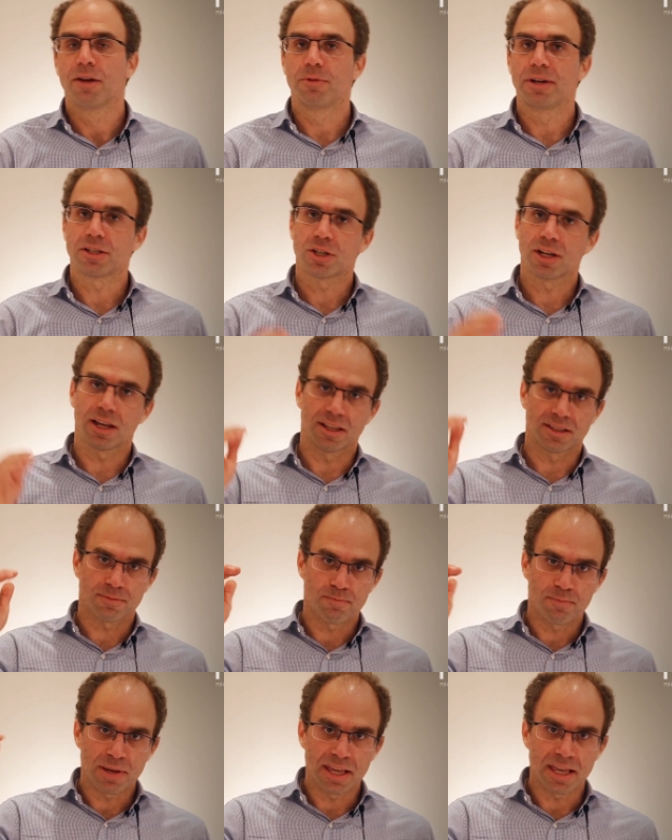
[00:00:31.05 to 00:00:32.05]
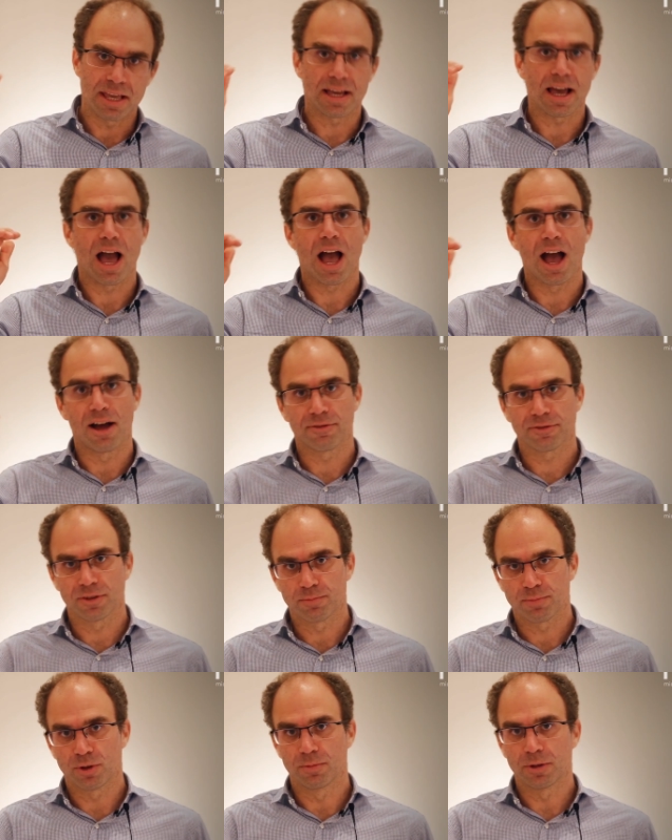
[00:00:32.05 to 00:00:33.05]
reaching its peak
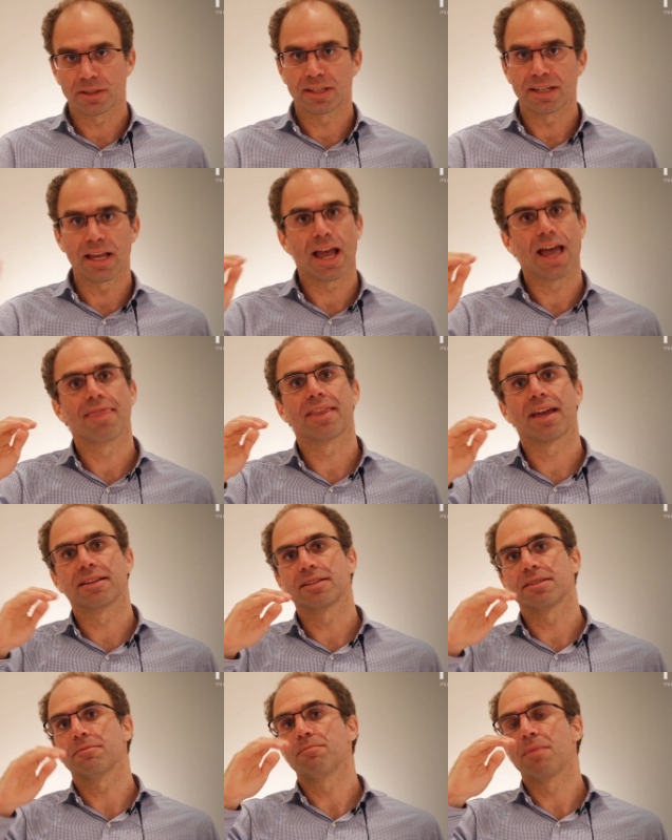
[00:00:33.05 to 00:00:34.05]
after puberty and then